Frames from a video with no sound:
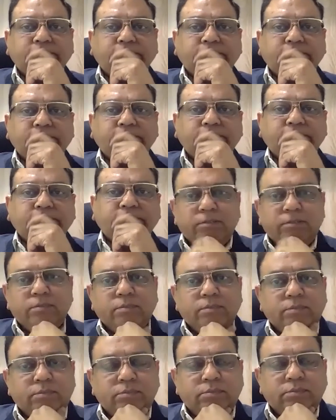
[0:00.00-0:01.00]

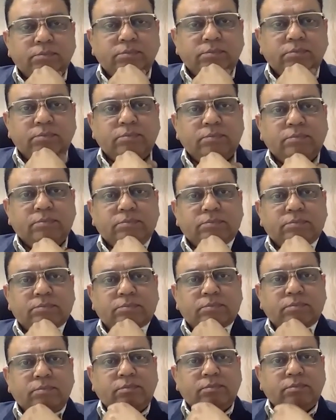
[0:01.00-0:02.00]

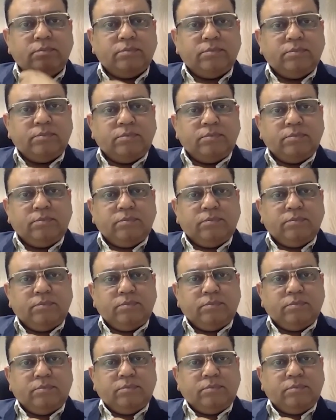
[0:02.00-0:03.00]

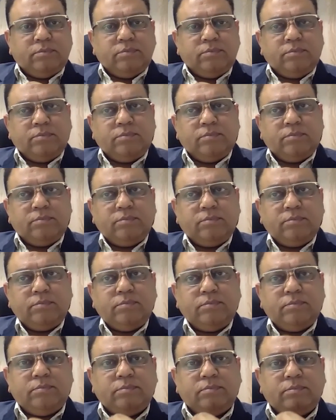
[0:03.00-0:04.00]

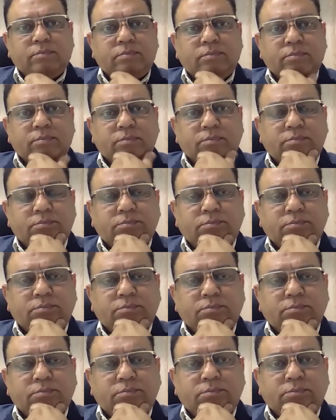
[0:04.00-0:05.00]

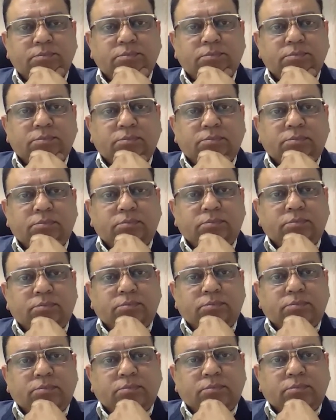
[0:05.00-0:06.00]

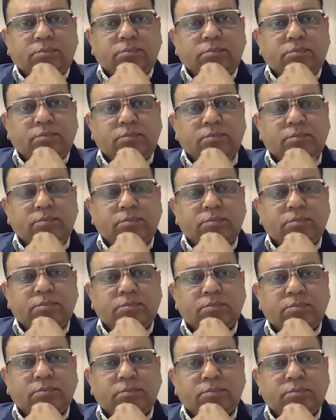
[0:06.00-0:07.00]

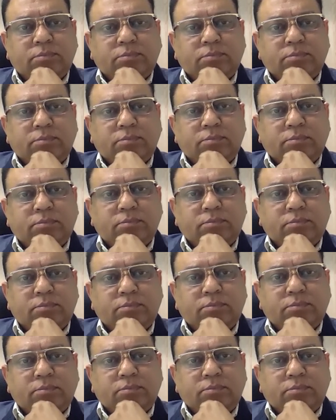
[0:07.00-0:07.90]
No words are spoken by the person on screen.